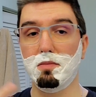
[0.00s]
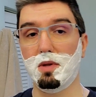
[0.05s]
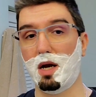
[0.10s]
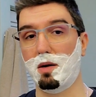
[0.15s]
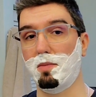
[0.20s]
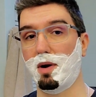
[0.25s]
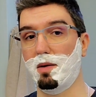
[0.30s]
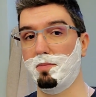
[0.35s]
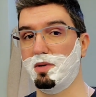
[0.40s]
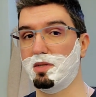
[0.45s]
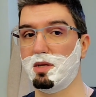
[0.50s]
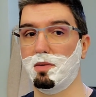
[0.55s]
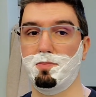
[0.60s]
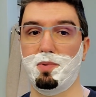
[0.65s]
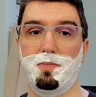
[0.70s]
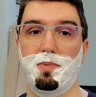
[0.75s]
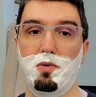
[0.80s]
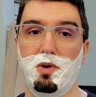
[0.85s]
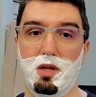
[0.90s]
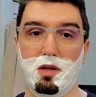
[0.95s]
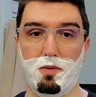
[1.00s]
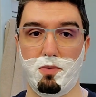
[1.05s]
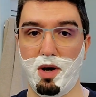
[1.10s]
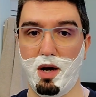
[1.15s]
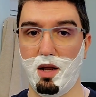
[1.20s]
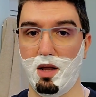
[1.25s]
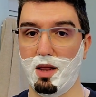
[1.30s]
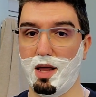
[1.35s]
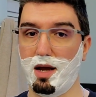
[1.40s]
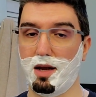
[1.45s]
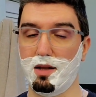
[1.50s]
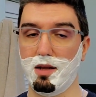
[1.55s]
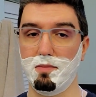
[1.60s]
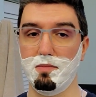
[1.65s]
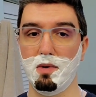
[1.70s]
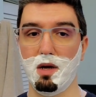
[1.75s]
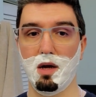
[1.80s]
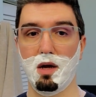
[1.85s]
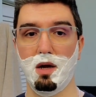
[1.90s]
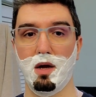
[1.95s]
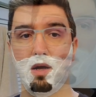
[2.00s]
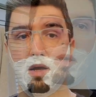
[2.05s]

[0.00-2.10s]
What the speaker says: There might be some people that really like them.